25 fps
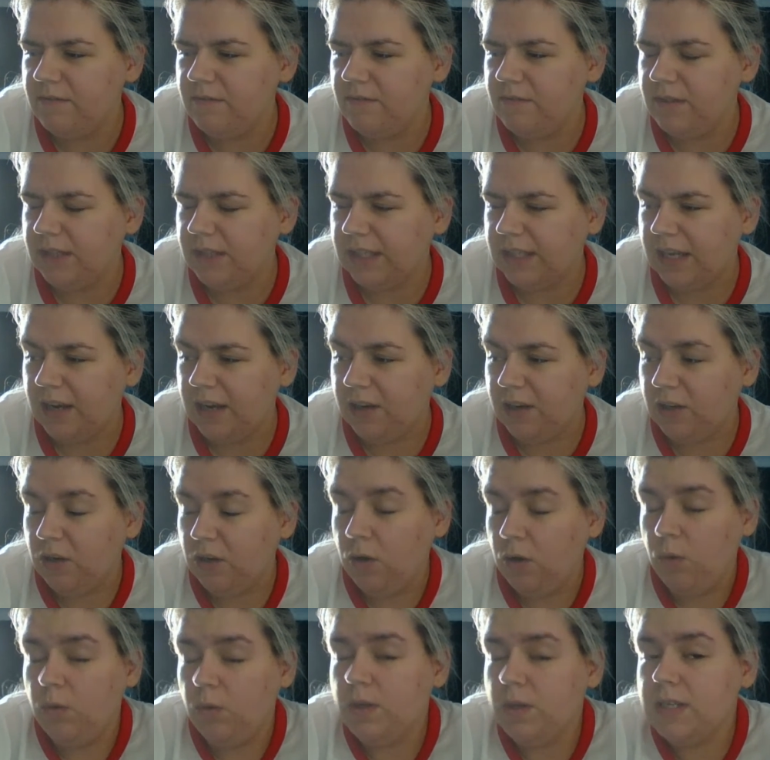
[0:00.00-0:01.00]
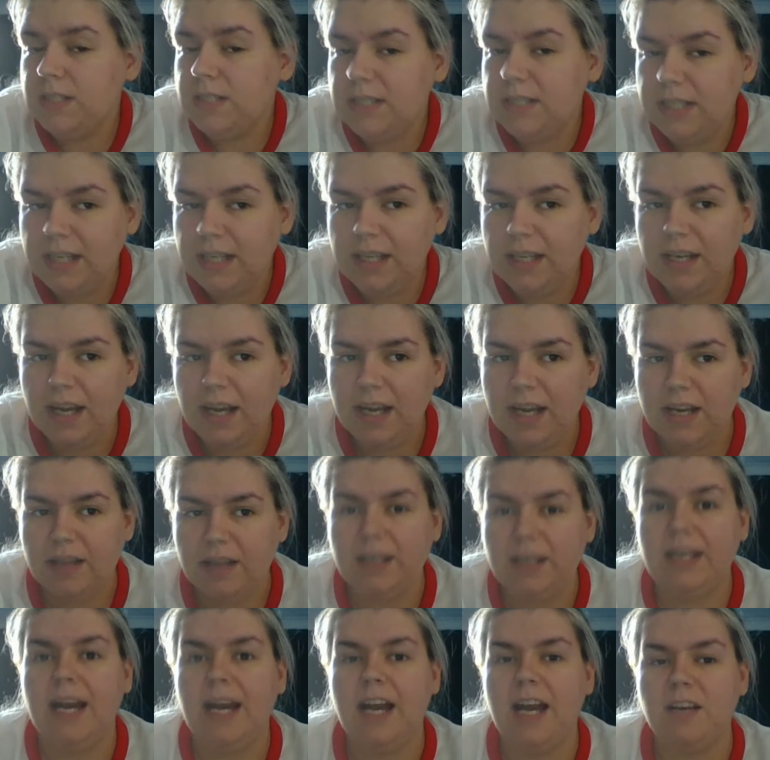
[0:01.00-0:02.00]
I go to say it and I
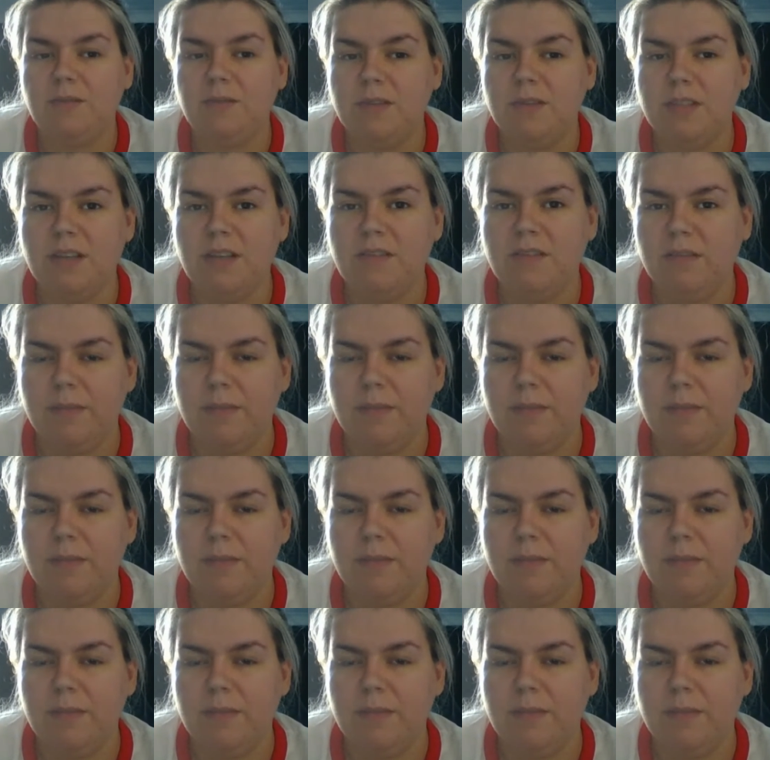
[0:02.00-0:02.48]
catch myself.